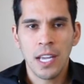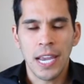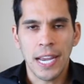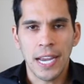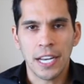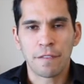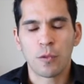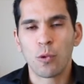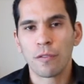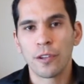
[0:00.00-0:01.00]
And if it
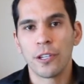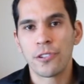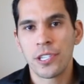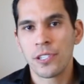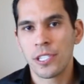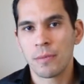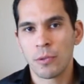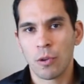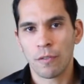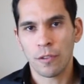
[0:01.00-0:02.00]
weren't for those systems,
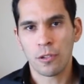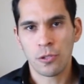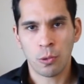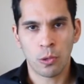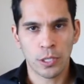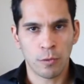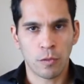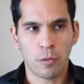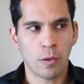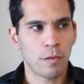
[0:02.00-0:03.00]
it weren't for those tools, if
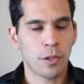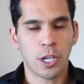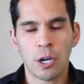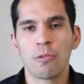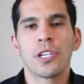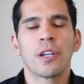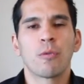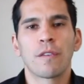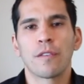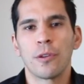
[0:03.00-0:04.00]
it weren't for the coaching, it
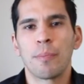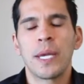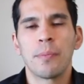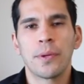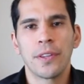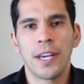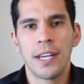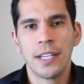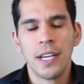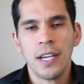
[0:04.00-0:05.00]
weren't for the people
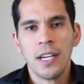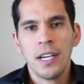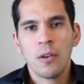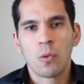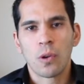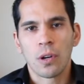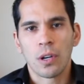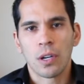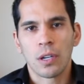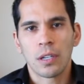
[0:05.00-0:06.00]
that
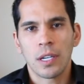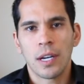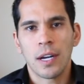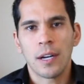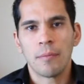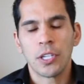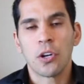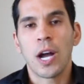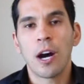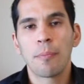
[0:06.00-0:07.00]
were,
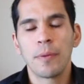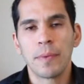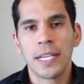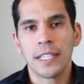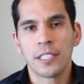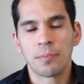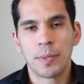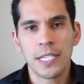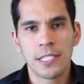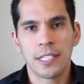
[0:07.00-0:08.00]
helping me in this
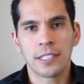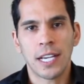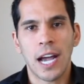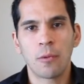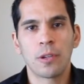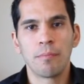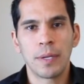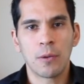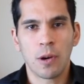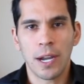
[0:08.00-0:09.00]
business, I wouldn't
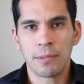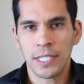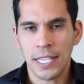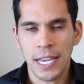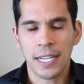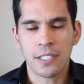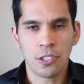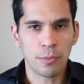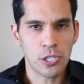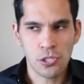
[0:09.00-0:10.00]
be where I am today. I'd
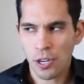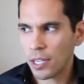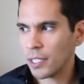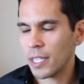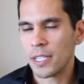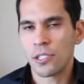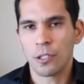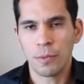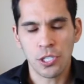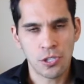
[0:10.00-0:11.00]
still be struggling. I'd
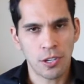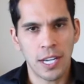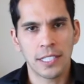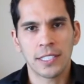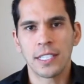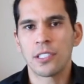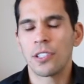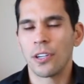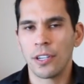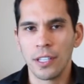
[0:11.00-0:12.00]
still be stressed. I
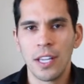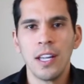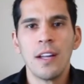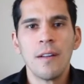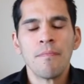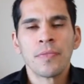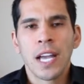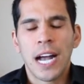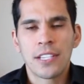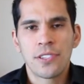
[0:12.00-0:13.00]
still
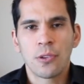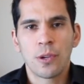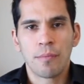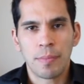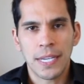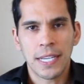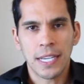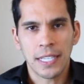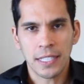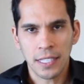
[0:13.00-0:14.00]
wouldn't
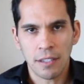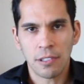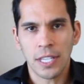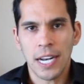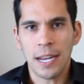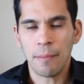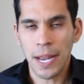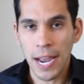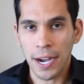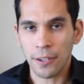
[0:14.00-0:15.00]
be at the level that I am
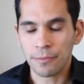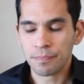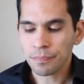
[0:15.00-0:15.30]
now.